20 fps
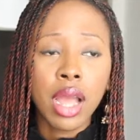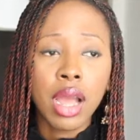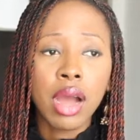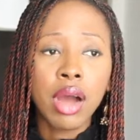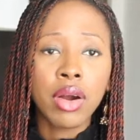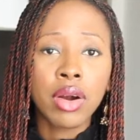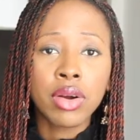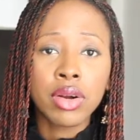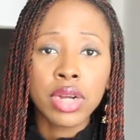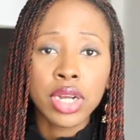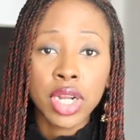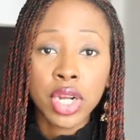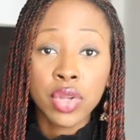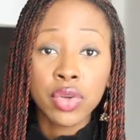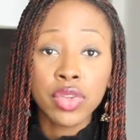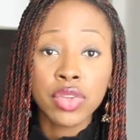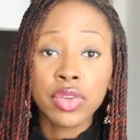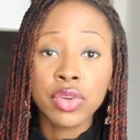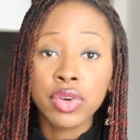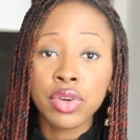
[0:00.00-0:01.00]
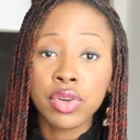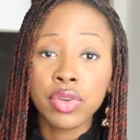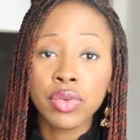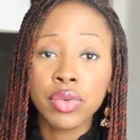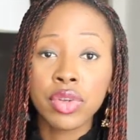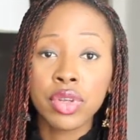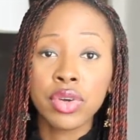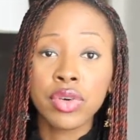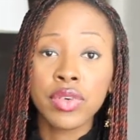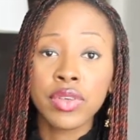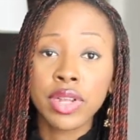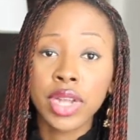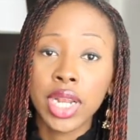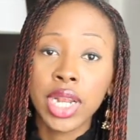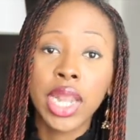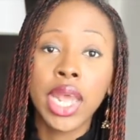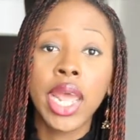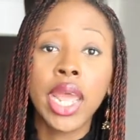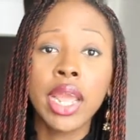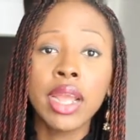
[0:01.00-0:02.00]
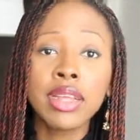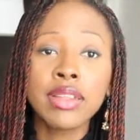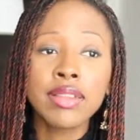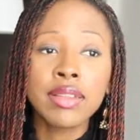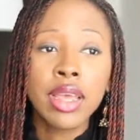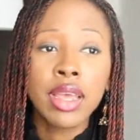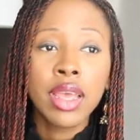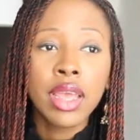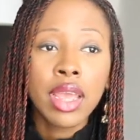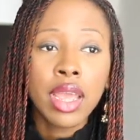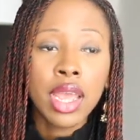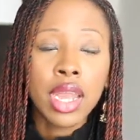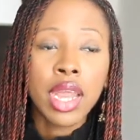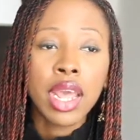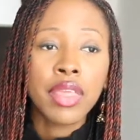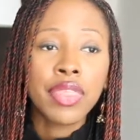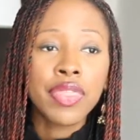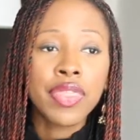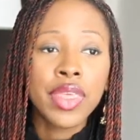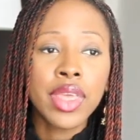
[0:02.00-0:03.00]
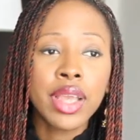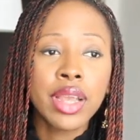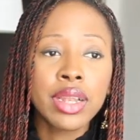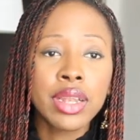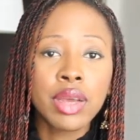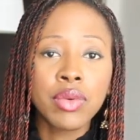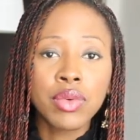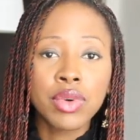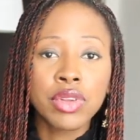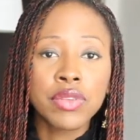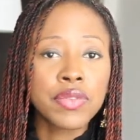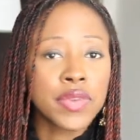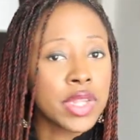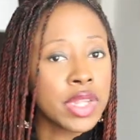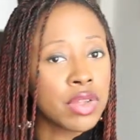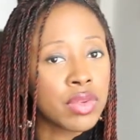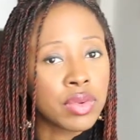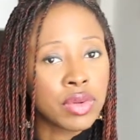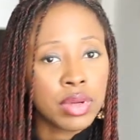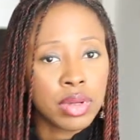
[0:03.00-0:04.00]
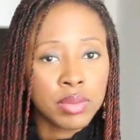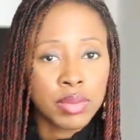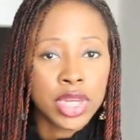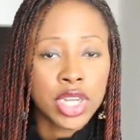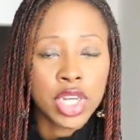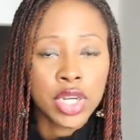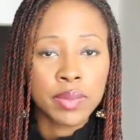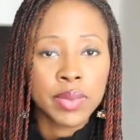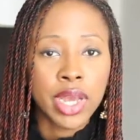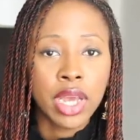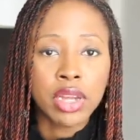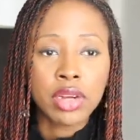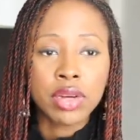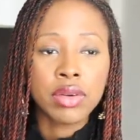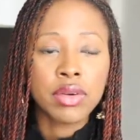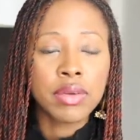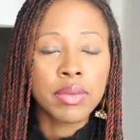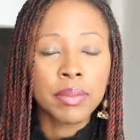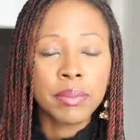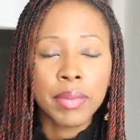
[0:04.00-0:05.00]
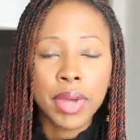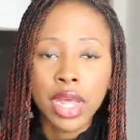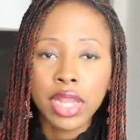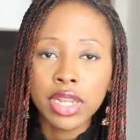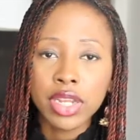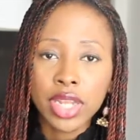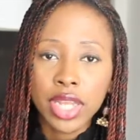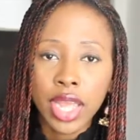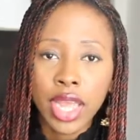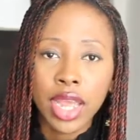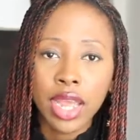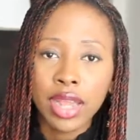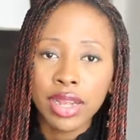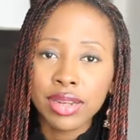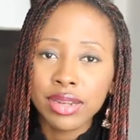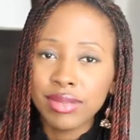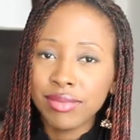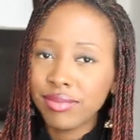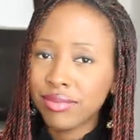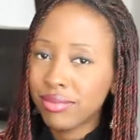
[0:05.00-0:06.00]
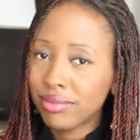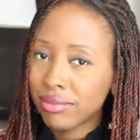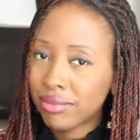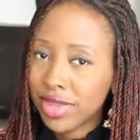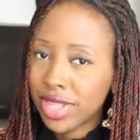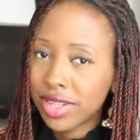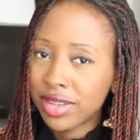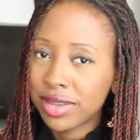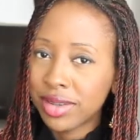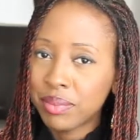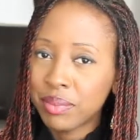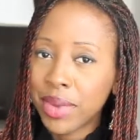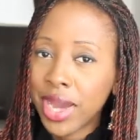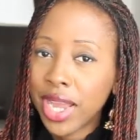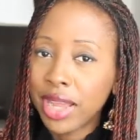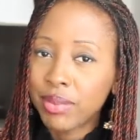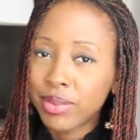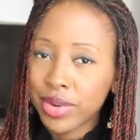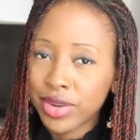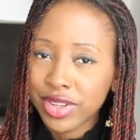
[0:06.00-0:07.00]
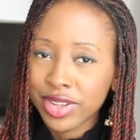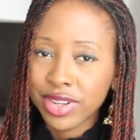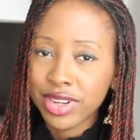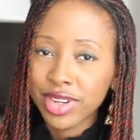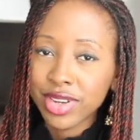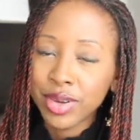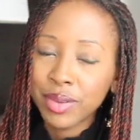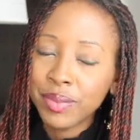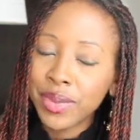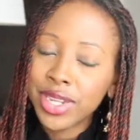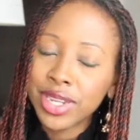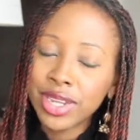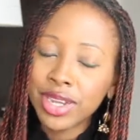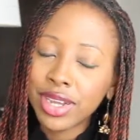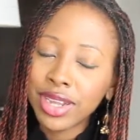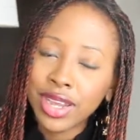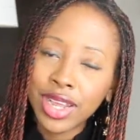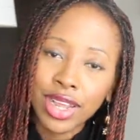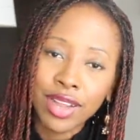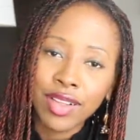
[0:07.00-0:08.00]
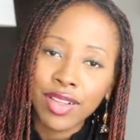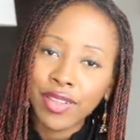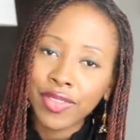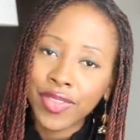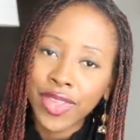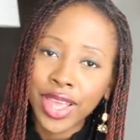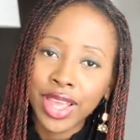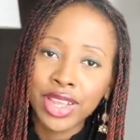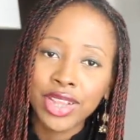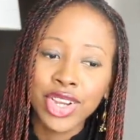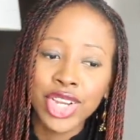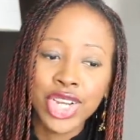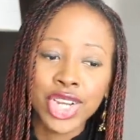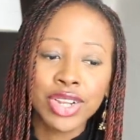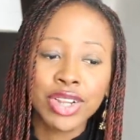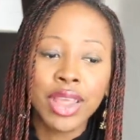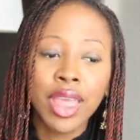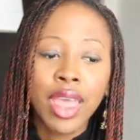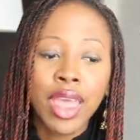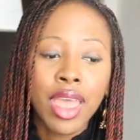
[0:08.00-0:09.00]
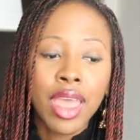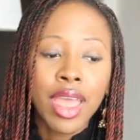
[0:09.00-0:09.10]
are closer to your legs and I think they would fit you much better. But again, it's my personal opinion. I don't think you should